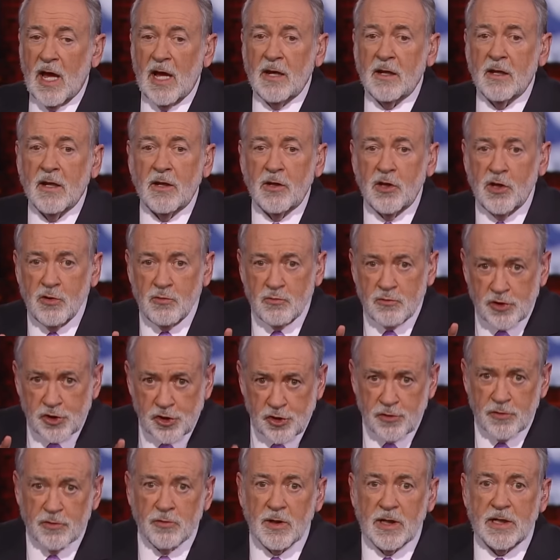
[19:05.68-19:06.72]
and you
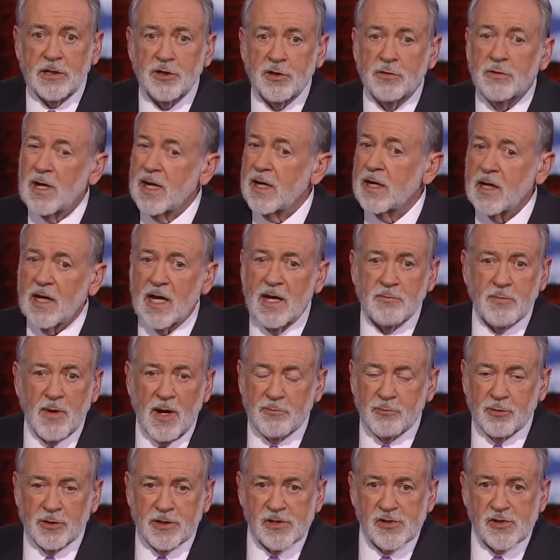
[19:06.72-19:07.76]
truly do need to keep
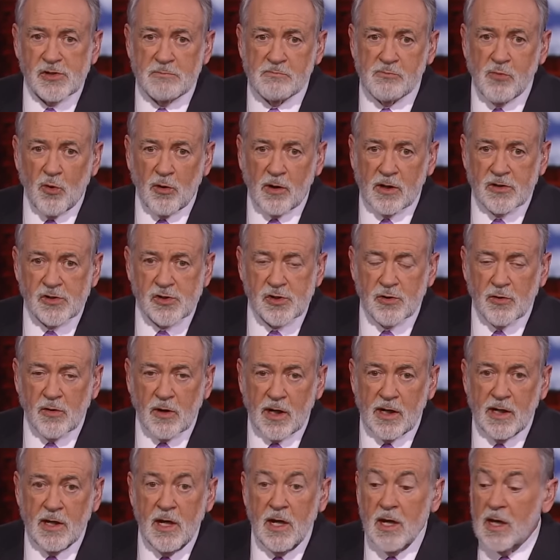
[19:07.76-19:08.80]
up with this important
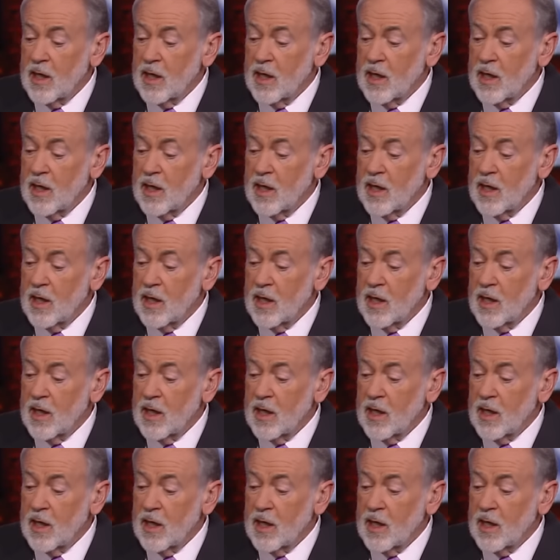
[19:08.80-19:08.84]
story.